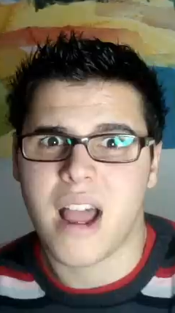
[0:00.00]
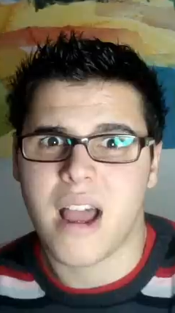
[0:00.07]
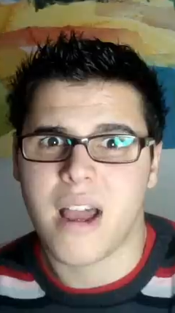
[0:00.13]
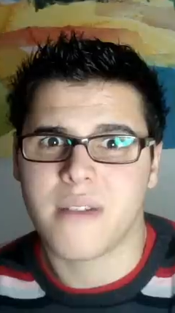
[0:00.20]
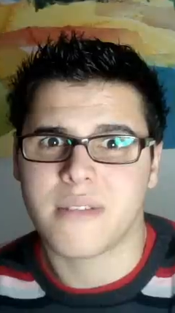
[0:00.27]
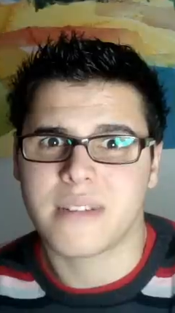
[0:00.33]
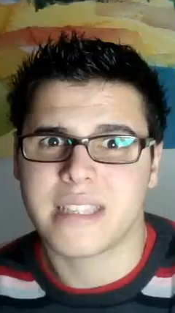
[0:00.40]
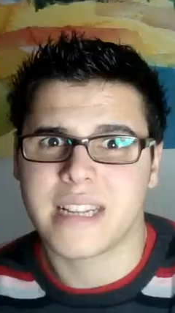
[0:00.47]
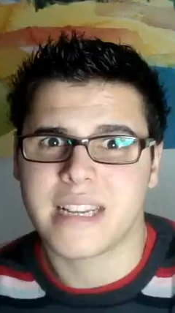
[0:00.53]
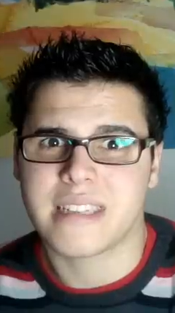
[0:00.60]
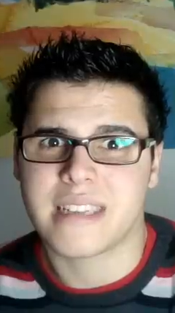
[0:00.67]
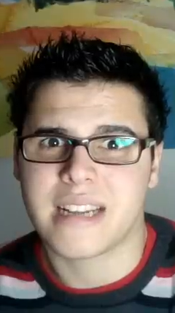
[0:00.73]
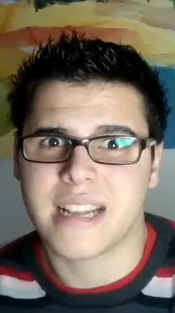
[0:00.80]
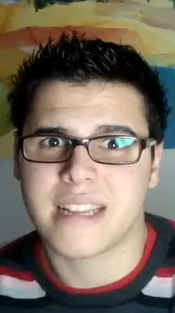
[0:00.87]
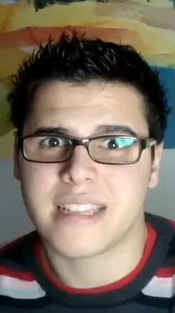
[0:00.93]
I was
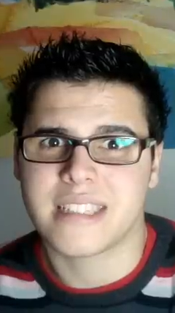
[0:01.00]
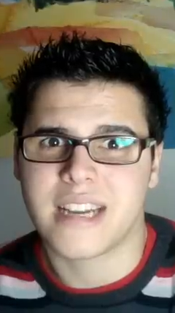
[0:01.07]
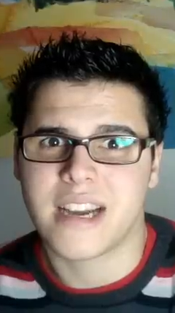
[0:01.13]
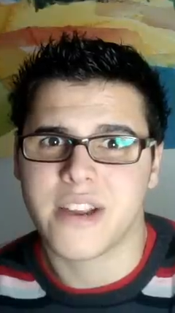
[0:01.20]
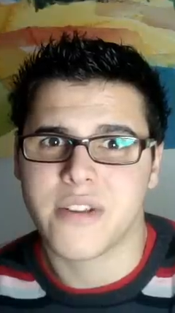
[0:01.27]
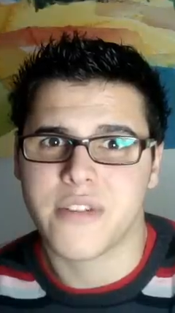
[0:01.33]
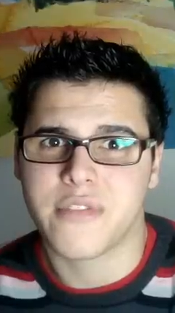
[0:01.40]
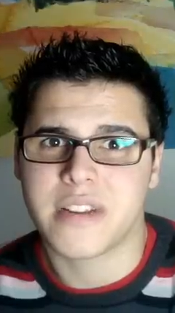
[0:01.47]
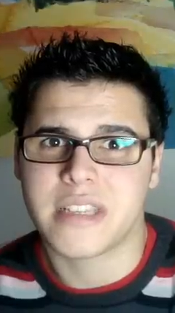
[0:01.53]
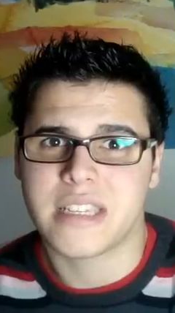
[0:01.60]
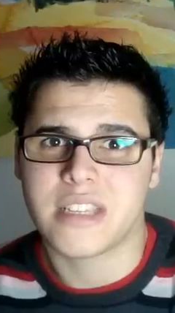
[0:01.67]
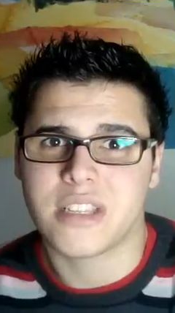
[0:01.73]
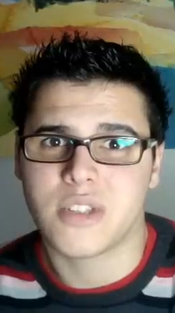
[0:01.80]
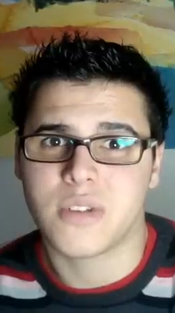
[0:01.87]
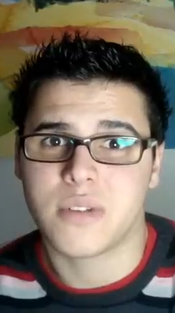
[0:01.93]
like kind of tired of
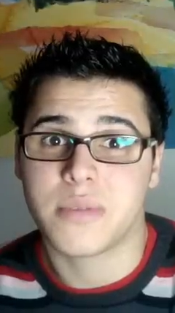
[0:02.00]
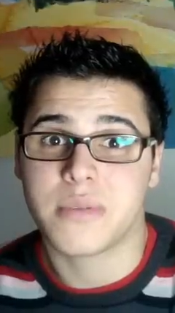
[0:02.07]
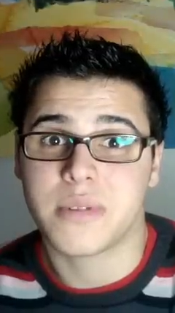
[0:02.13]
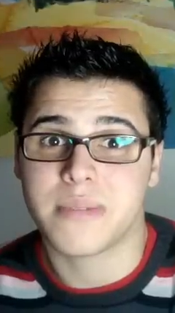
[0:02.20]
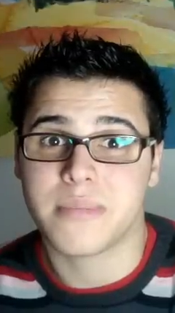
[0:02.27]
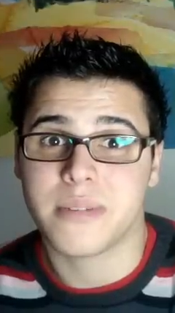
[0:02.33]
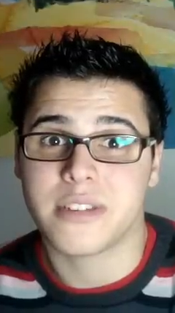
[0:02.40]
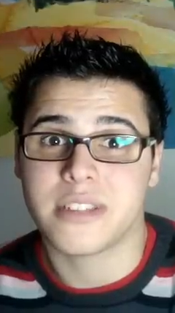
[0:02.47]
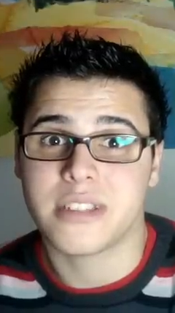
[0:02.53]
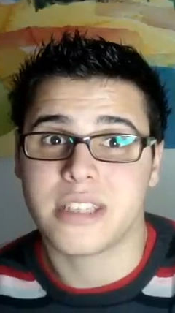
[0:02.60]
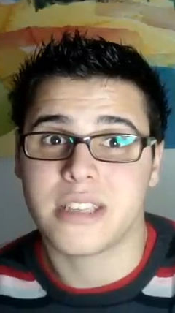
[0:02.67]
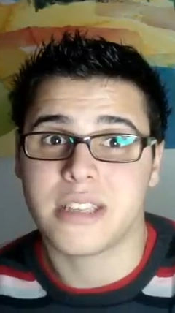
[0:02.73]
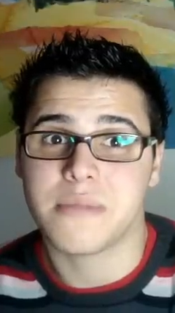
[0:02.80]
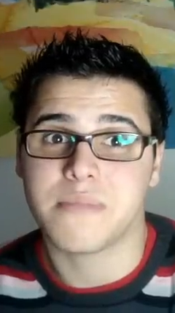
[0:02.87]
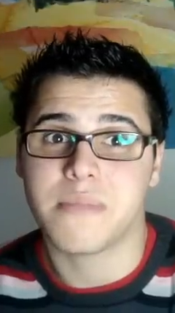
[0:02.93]
listening to everyone,
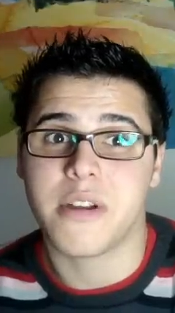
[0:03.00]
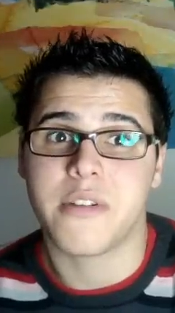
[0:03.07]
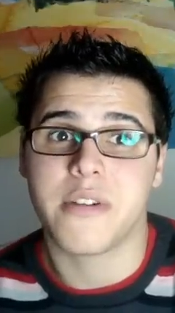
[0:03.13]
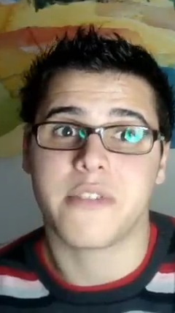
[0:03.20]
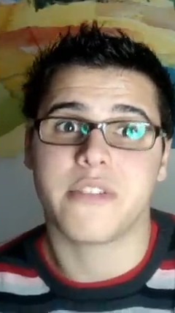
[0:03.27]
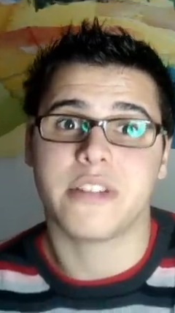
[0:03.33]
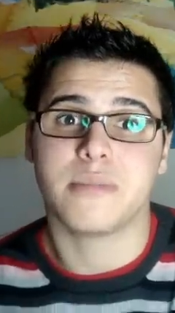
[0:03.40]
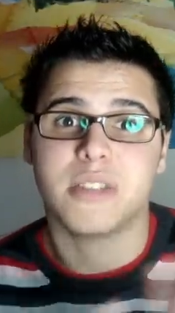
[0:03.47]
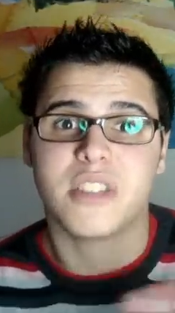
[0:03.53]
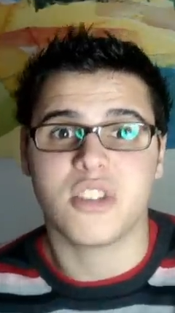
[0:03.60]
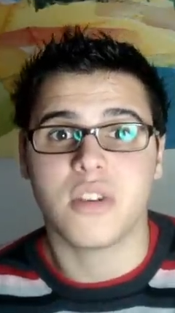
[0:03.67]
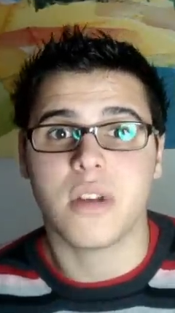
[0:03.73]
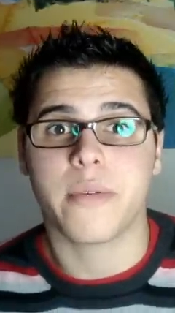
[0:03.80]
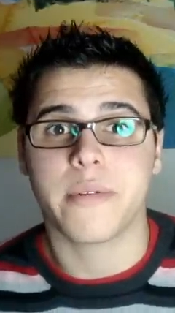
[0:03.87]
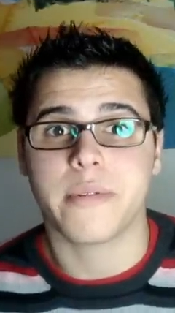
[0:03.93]
sending Merry Christmas
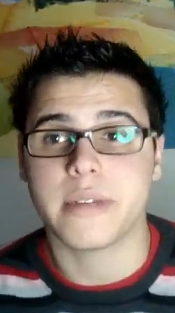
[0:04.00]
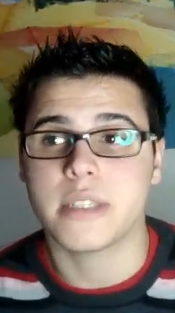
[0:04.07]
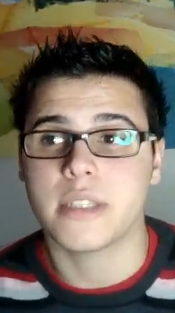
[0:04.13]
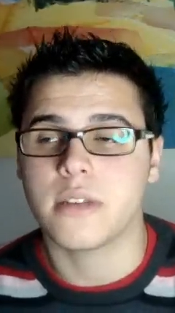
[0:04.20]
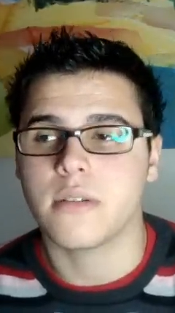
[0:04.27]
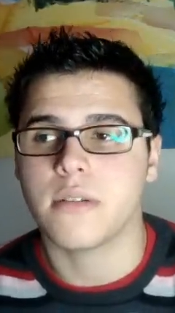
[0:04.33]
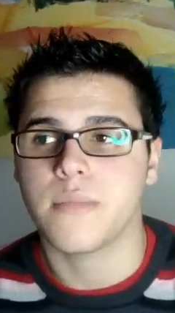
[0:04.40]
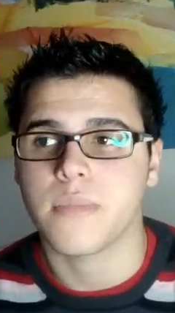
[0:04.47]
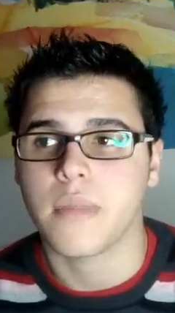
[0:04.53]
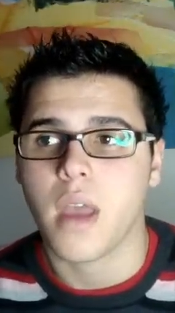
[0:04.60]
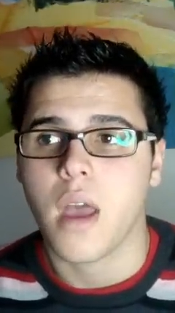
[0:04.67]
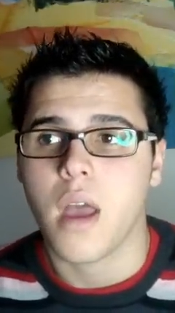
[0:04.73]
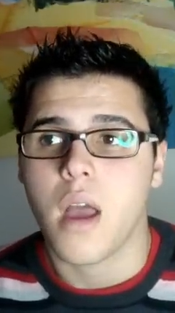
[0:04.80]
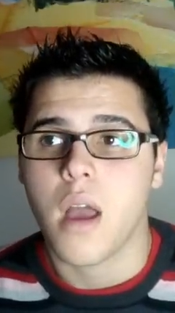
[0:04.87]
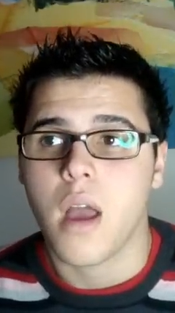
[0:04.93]
to everyone, so,
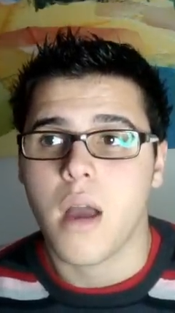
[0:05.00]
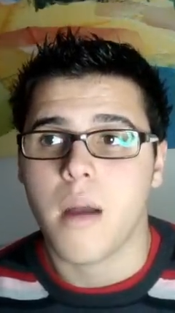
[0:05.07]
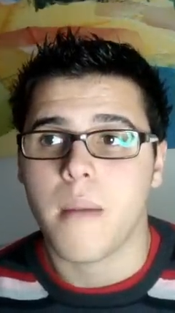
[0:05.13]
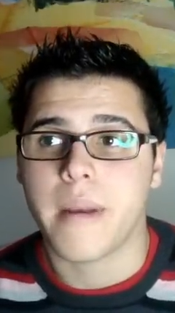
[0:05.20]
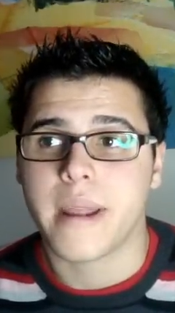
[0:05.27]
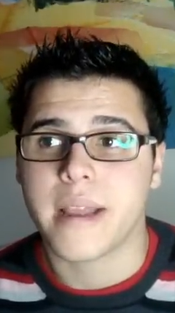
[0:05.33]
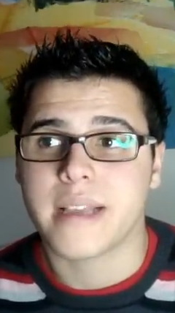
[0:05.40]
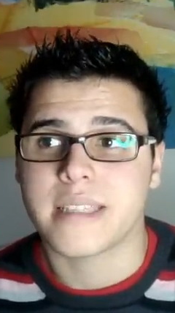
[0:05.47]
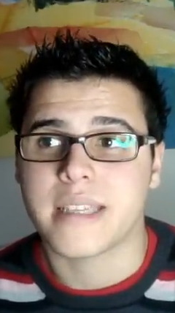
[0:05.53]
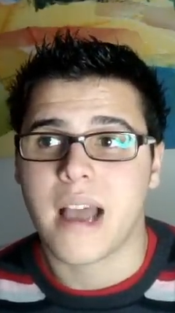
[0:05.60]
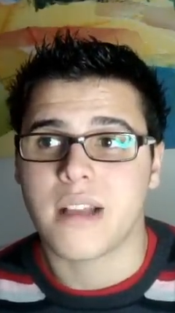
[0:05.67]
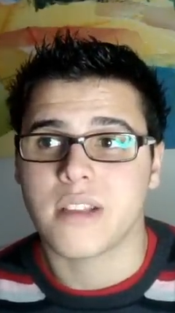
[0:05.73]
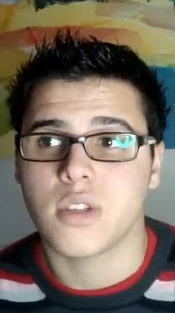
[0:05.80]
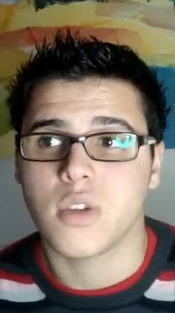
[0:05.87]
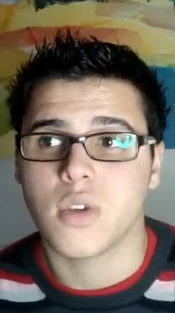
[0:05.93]
but I guess I
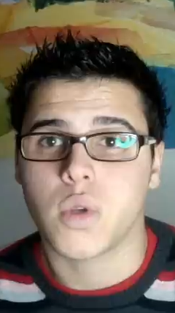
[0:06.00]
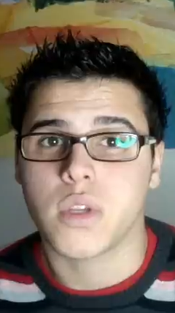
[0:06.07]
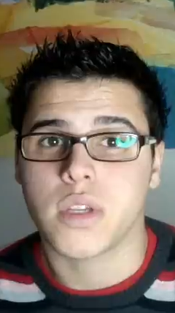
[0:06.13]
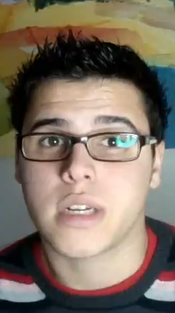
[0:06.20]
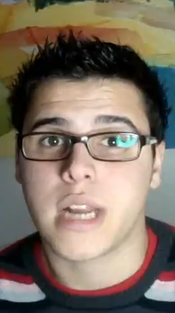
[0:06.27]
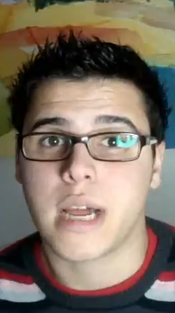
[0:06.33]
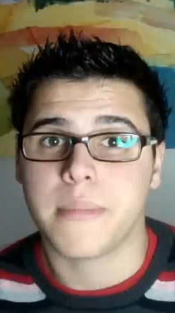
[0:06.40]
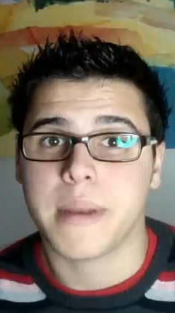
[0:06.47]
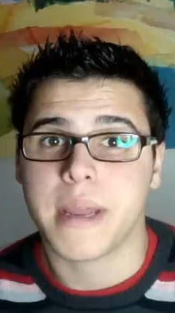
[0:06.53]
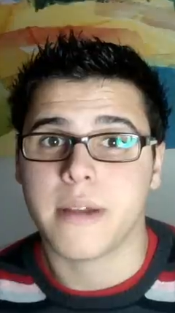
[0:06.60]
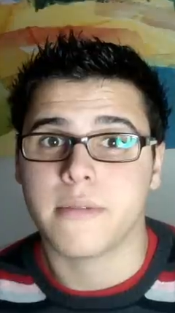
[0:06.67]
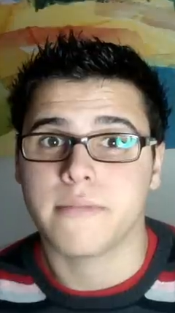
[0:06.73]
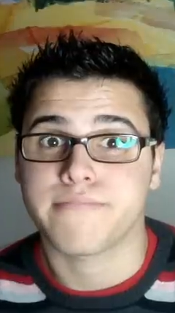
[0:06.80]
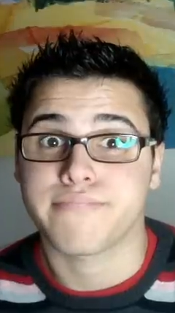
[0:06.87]
had to join the club now.